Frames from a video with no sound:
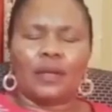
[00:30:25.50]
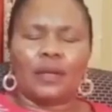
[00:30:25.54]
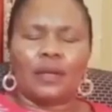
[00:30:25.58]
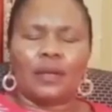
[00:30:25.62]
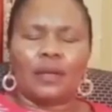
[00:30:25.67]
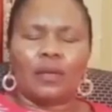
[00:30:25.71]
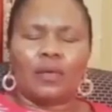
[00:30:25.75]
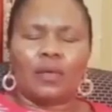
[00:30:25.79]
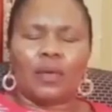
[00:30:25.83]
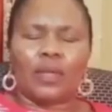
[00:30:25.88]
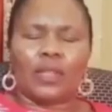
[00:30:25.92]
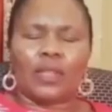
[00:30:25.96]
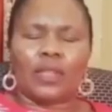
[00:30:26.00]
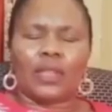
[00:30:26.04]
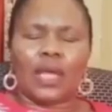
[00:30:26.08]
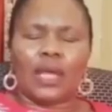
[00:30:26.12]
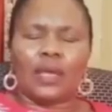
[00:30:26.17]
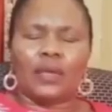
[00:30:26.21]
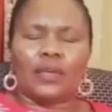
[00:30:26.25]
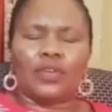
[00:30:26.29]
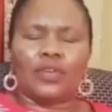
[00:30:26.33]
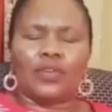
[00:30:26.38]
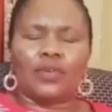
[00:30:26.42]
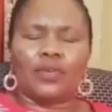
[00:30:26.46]
we
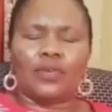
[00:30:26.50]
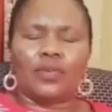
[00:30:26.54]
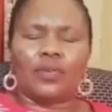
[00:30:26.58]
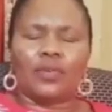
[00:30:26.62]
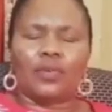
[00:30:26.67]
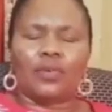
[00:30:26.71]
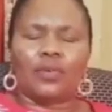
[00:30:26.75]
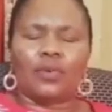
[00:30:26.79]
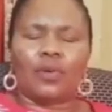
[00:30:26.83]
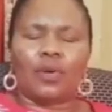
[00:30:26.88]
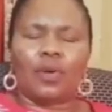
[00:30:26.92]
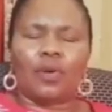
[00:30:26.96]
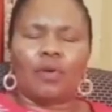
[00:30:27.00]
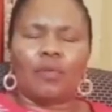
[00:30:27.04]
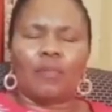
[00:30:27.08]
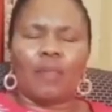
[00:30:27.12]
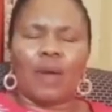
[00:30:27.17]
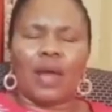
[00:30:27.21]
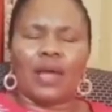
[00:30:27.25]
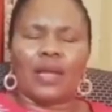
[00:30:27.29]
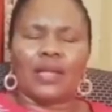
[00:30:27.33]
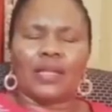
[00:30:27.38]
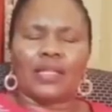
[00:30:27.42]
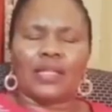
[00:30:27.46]
thank you
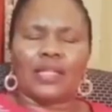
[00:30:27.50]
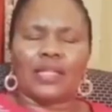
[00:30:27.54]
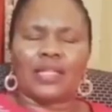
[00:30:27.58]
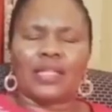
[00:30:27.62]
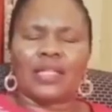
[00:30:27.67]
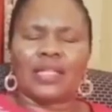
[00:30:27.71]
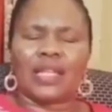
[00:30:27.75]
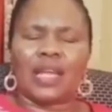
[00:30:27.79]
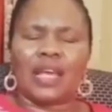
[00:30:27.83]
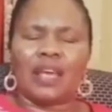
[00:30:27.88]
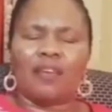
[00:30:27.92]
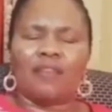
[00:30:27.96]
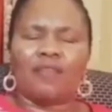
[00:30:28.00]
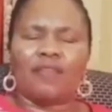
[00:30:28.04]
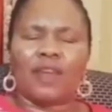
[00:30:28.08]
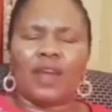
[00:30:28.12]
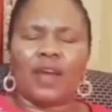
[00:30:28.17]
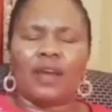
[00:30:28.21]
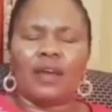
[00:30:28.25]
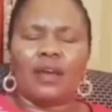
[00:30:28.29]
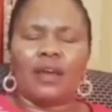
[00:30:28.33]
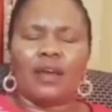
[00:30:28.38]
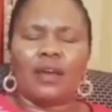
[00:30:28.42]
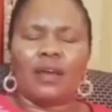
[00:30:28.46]
Almighty Savior,
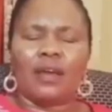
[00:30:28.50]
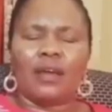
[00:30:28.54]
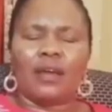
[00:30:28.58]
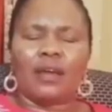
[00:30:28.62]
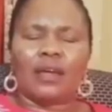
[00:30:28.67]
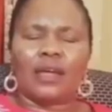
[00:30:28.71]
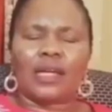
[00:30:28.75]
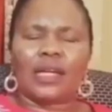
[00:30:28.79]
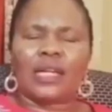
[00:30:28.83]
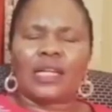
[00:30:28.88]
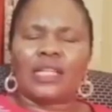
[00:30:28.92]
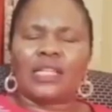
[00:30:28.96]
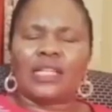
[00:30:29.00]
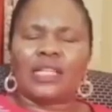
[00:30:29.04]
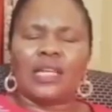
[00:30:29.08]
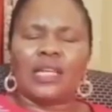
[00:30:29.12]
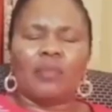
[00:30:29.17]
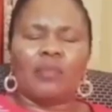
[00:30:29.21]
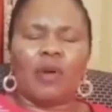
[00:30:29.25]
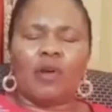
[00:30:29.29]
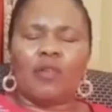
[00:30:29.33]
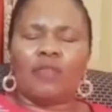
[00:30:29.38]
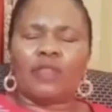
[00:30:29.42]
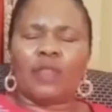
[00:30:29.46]

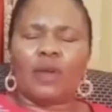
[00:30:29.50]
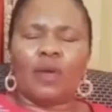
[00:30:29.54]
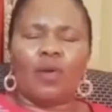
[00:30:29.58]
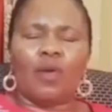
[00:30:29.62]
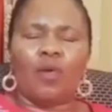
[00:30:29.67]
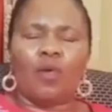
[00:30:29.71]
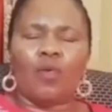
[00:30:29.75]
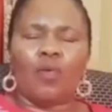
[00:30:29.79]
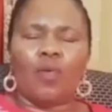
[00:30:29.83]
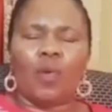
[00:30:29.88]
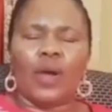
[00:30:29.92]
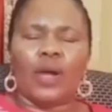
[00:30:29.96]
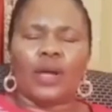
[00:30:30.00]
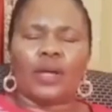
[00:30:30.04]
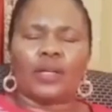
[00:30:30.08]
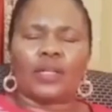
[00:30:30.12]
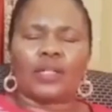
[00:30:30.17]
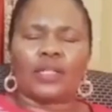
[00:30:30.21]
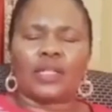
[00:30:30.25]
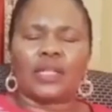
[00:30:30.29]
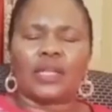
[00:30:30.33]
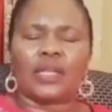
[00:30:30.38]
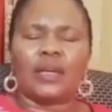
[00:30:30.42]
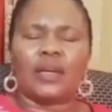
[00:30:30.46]
Redeemer of the whole
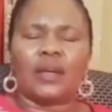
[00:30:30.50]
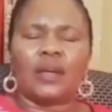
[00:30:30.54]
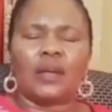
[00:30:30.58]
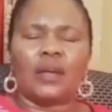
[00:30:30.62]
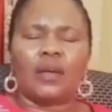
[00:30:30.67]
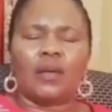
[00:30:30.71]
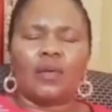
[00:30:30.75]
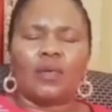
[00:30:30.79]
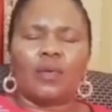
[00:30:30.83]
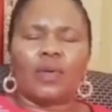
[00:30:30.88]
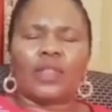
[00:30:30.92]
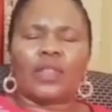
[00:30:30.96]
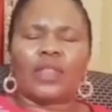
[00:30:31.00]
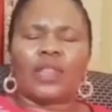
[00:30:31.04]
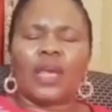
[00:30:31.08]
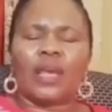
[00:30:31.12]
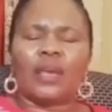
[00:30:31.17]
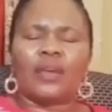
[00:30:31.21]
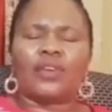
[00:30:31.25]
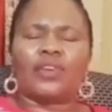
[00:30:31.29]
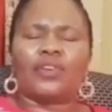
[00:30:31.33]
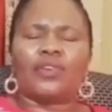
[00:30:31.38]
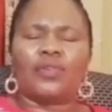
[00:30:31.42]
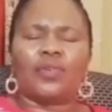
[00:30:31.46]
world. We
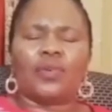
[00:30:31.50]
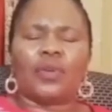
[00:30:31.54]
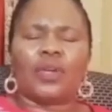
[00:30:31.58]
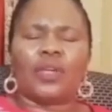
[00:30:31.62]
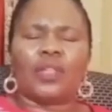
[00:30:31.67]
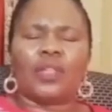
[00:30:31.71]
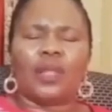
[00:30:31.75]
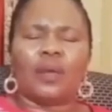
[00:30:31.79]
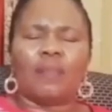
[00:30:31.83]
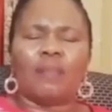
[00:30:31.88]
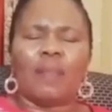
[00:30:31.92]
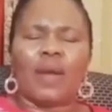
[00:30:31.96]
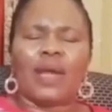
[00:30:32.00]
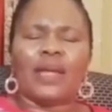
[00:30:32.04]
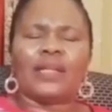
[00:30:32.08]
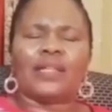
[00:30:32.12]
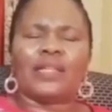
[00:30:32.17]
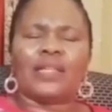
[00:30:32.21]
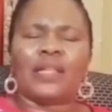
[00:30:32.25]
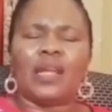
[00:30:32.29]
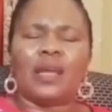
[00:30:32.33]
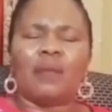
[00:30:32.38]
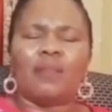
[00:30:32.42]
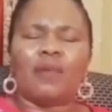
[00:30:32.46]
thank you in the
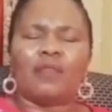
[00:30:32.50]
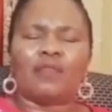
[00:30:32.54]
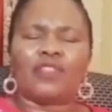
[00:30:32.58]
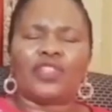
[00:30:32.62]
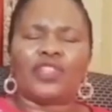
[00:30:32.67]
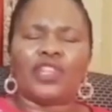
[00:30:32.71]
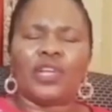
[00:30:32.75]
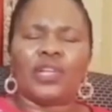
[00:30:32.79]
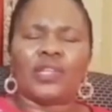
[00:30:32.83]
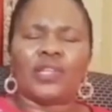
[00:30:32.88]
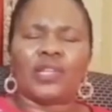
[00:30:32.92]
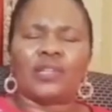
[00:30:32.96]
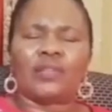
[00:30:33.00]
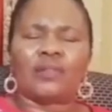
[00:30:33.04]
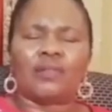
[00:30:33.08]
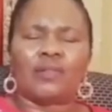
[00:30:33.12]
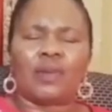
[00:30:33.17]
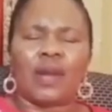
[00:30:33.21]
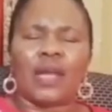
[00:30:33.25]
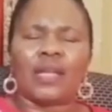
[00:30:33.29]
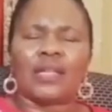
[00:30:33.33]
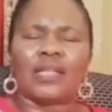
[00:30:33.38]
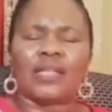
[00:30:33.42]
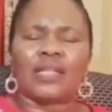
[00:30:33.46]
mighty name of Jesus
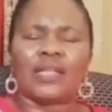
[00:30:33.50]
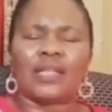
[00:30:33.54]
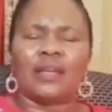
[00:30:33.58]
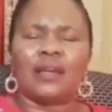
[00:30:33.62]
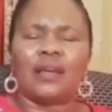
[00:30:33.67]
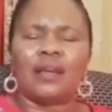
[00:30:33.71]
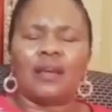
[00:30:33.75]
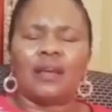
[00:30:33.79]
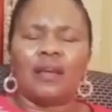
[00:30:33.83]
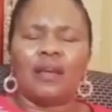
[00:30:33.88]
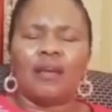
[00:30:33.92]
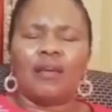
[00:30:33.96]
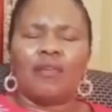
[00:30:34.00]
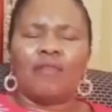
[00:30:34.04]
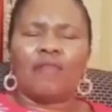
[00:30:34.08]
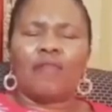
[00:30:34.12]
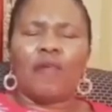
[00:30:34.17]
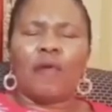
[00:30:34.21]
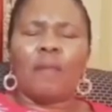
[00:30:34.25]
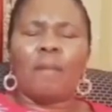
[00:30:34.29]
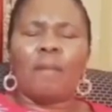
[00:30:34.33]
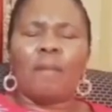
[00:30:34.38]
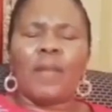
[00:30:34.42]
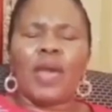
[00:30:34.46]
Christ
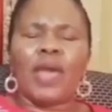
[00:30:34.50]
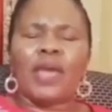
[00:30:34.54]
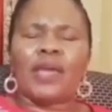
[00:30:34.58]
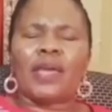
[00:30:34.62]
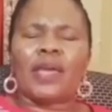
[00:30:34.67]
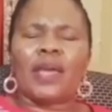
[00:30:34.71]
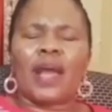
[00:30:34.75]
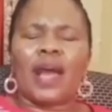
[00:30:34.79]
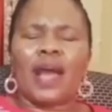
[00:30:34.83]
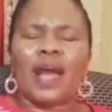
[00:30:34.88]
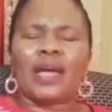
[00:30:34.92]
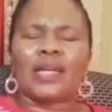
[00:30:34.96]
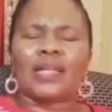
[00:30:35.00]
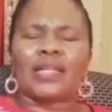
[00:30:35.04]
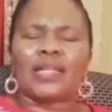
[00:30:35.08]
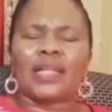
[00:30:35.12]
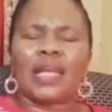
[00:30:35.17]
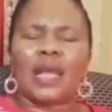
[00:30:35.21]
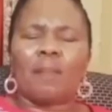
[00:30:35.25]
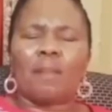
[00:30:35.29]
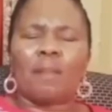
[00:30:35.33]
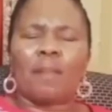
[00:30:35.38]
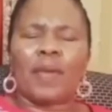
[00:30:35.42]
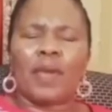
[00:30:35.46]
for making us
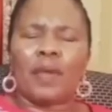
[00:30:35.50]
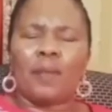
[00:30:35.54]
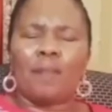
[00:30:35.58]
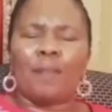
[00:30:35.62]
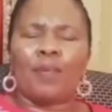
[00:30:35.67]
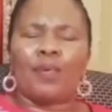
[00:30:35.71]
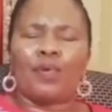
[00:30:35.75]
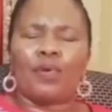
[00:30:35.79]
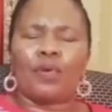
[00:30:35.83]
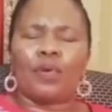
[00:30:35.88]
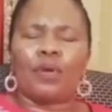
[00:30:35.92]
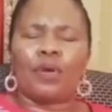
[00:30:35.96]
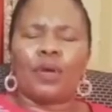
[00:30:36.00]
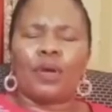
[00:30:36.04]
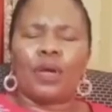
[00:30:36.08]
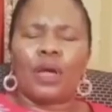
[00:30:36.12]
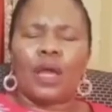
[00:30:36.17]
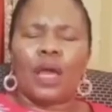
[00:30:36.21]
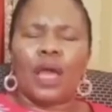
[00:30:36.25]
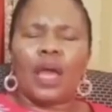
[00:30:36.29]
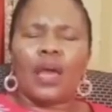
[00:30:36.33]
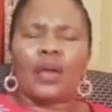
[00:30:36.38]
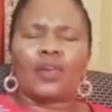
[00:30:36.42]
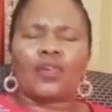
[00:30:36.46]
a people,
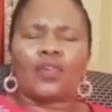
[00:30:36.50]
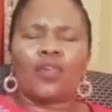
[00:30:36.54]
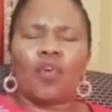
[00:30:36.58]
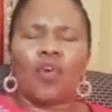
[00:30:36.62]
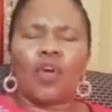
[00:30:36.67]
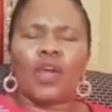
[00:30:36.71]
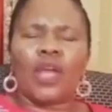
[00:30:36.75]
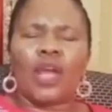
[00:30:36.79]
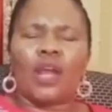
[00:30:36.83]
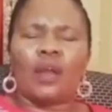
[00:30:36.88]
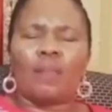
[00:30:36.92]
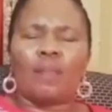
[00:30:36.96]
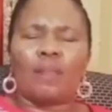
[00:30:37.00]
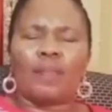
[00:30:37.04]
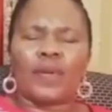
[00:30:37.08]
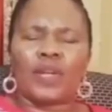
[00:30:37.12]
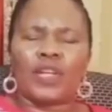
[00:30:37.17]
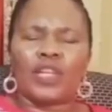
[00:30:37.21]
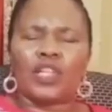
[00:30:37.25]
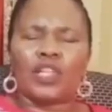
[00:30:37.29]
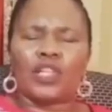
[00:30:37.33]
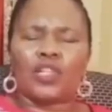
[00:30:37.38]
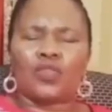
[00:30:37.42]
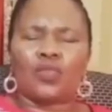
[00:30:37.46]
a royal
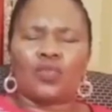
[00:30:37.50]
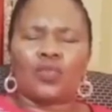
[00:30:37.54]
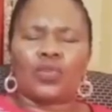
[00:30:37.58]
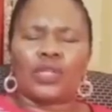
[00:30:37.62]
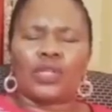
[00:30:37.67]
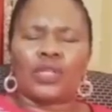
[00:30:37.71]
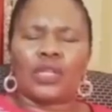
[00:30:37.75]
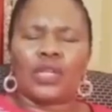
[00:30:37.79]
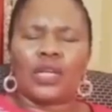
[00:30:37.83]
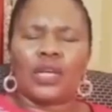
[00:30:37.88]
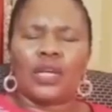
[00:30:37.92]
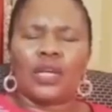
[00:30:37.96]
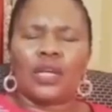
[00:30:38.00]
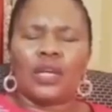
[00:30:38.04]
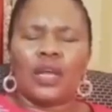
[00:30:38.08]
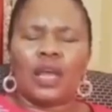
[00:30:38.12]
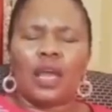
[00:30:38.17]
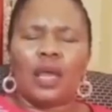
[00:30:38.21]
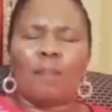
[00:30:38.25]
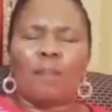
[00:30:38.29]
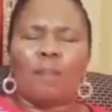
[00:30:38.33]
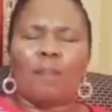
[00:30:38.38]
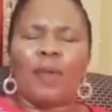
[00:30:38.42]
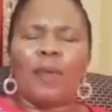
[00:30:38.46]
priesthood,
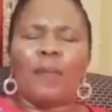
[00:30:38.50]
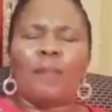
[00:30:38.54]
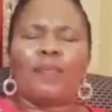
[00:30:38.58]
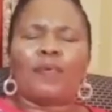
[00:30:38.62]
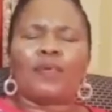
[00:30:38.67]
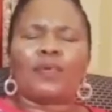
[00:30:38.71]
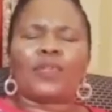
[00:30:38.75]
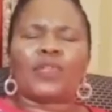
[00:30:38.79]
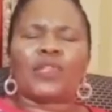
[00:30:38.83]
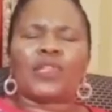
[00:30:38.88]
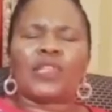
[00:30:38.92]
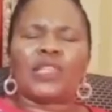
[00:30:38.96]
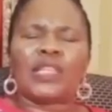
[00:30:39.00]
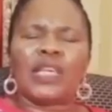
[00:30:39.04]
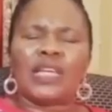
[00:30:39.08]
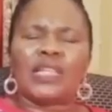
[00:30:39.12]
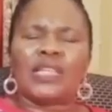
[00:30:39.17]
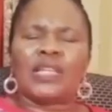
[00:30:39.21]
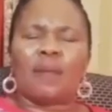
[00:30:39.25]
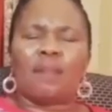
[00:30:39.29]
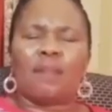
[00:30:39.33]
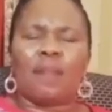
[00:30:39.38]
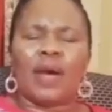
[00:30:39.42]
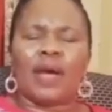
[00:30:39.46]
a people set
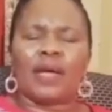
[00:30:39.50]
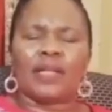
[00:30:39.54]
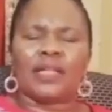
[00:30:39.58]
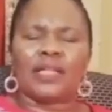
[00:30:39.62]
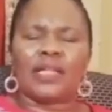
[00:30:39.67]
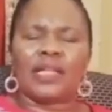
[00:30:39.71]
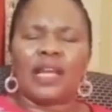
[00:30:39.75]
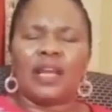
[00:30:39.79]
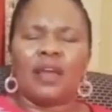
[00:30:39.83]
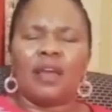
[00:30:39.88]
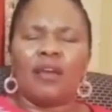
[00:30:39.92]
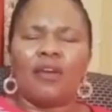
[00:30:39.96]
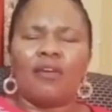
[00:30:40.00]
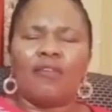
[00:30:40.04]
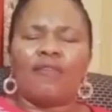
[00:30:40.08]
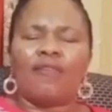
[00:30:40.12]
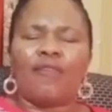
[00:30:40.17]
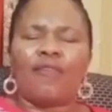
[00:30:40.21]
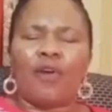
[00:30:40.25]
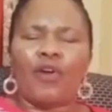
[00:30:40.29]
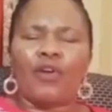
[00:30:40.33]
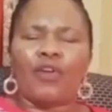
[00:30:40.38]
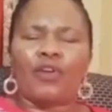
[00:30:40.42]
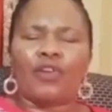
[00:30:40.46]
apart
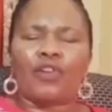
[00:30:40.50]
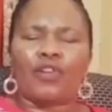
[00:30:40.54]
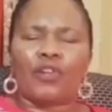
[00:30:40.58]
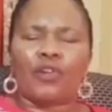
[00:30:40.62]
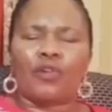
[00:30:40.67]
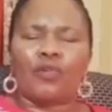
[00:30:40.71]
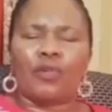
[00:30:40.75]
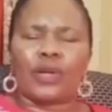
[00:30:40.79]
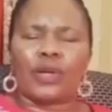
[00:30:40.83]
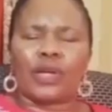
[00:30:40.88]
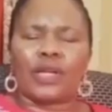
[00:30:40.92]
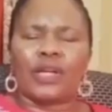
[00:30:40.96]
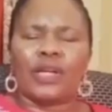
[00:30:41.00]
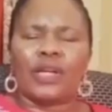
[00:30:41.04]
for your glory.